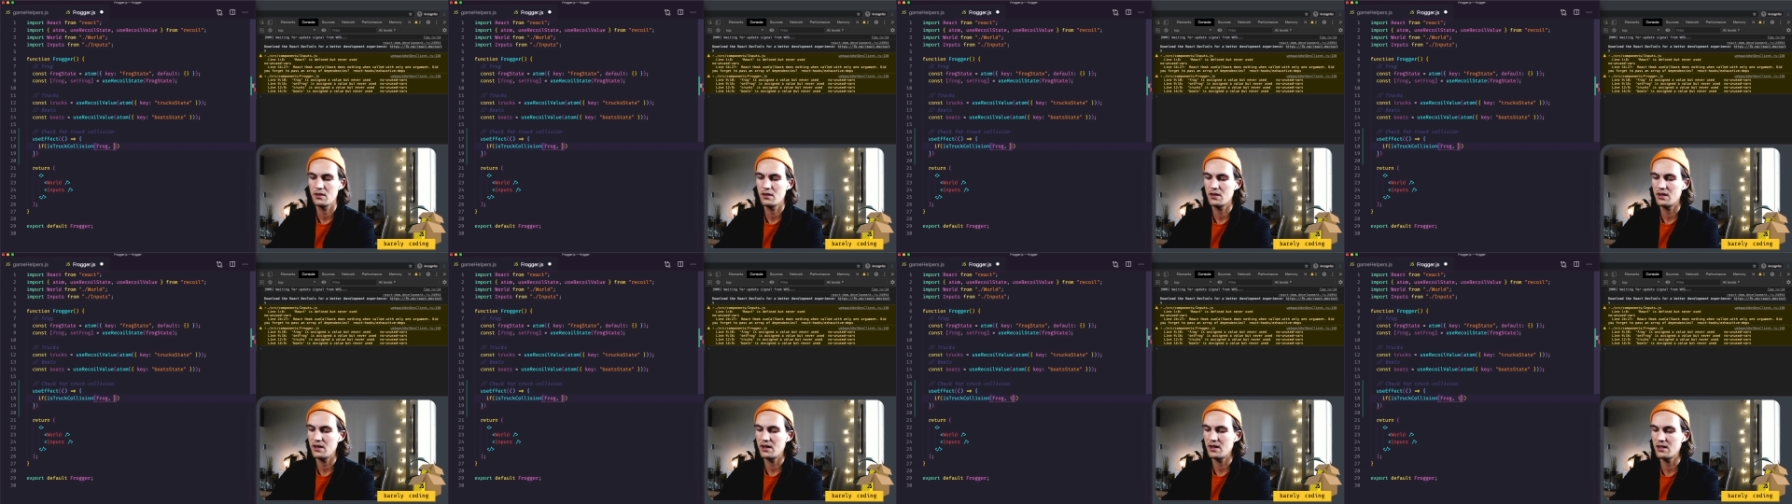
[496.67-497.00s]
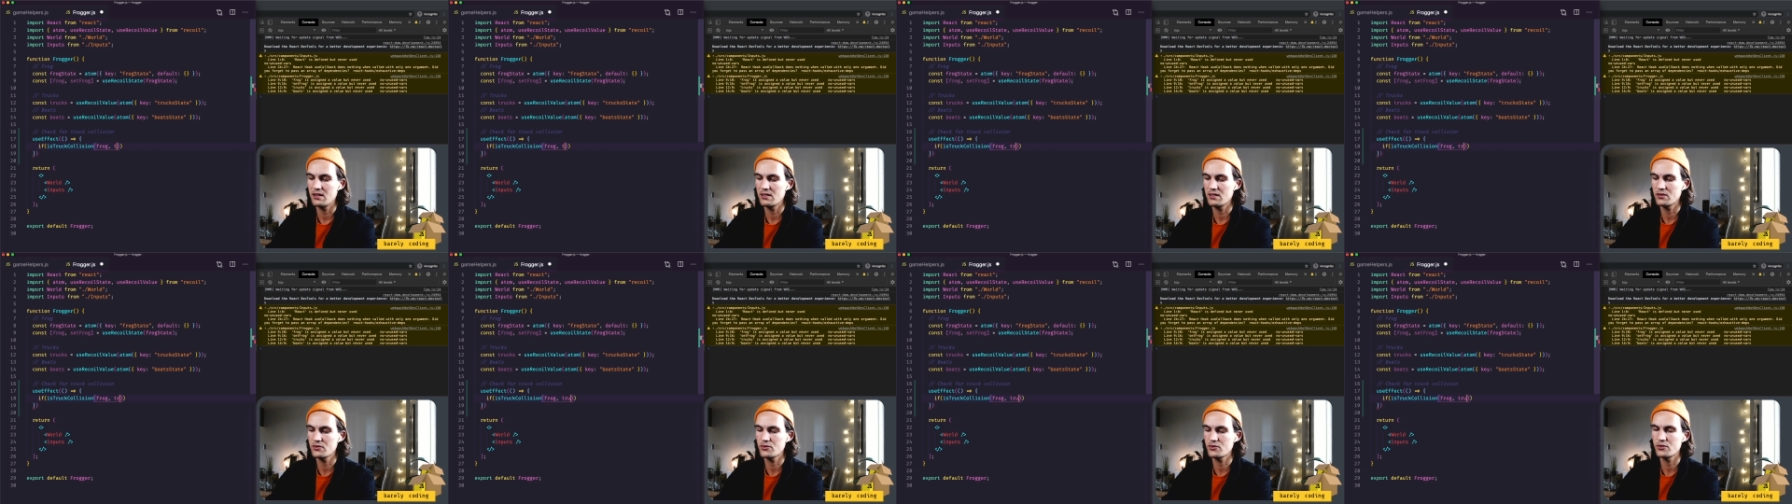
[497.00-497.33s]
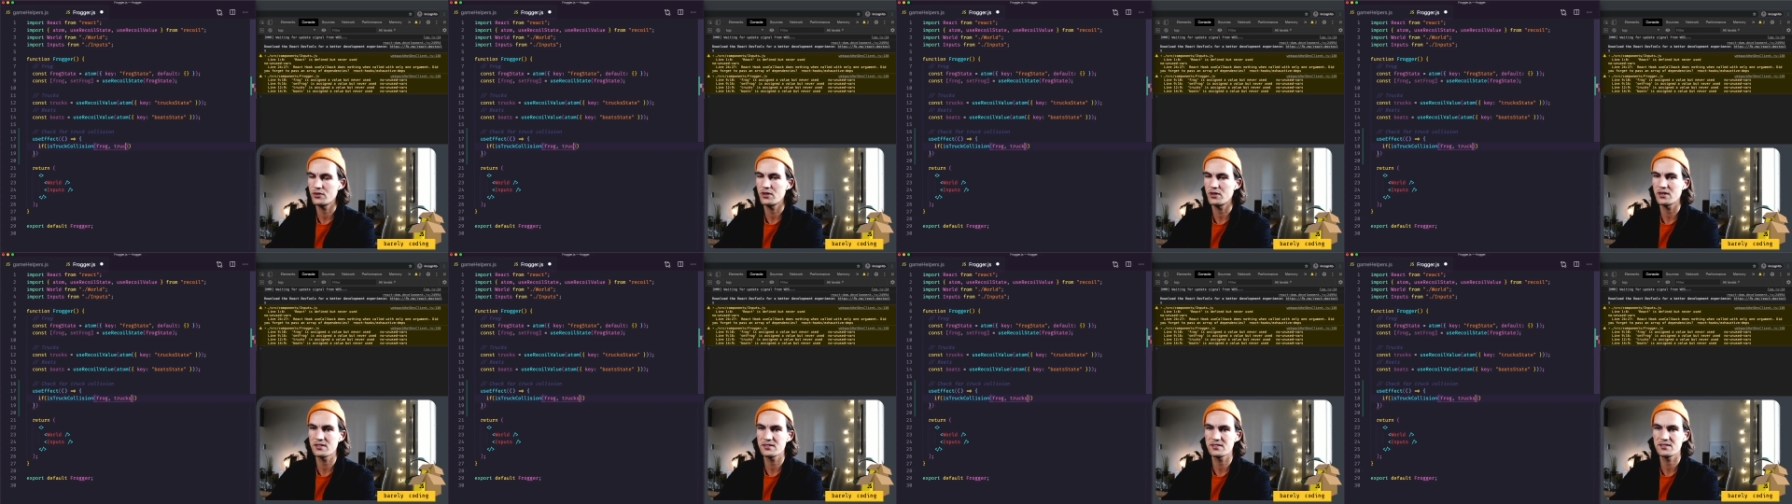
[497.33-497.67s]
and the
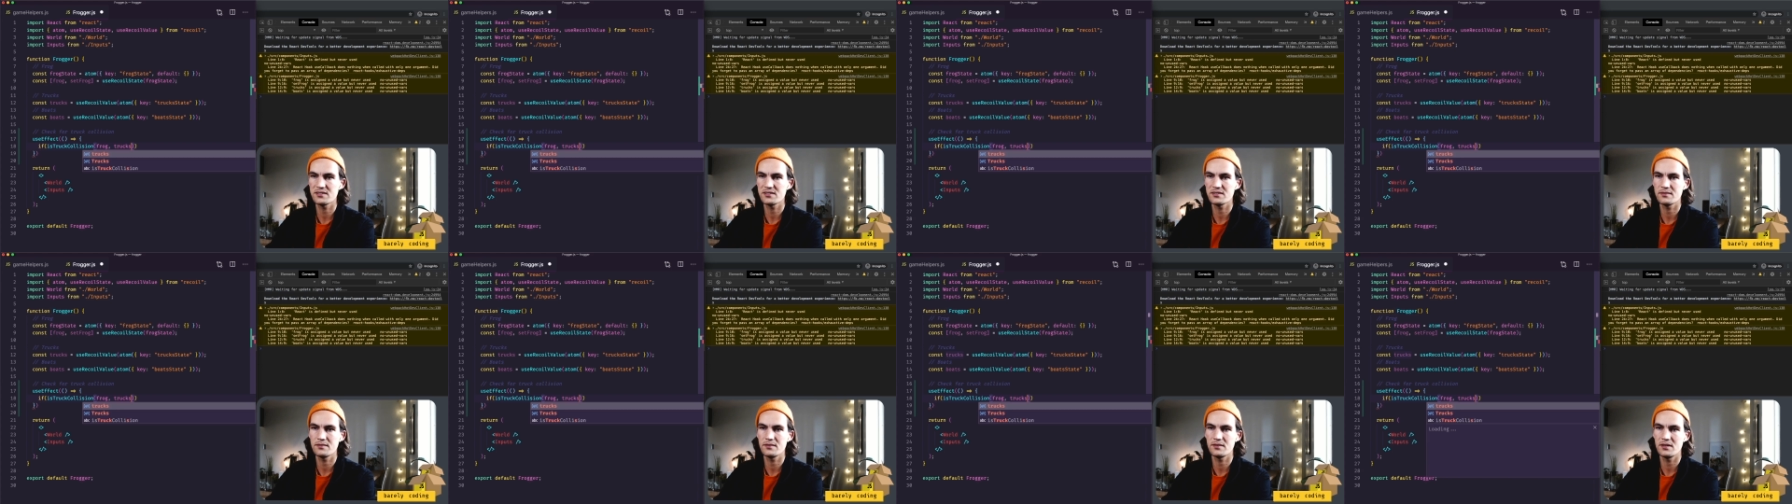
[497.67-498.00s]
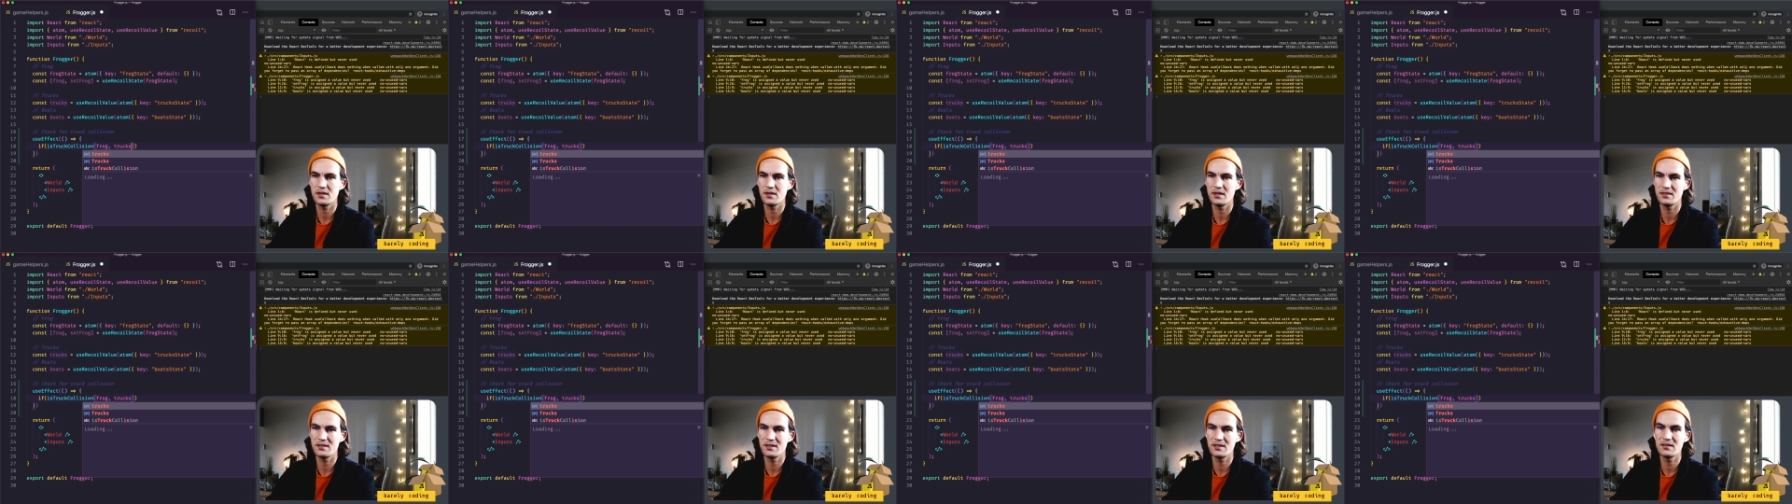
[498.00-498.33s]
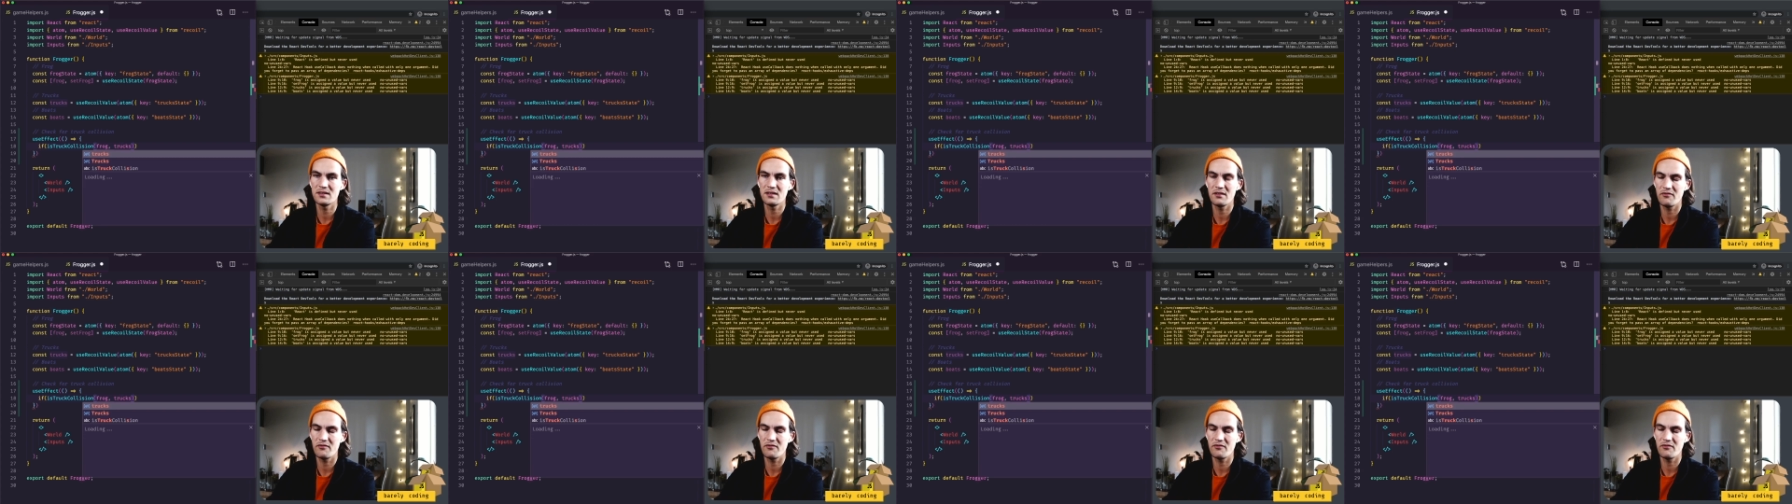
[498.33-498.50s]
trucks, and then the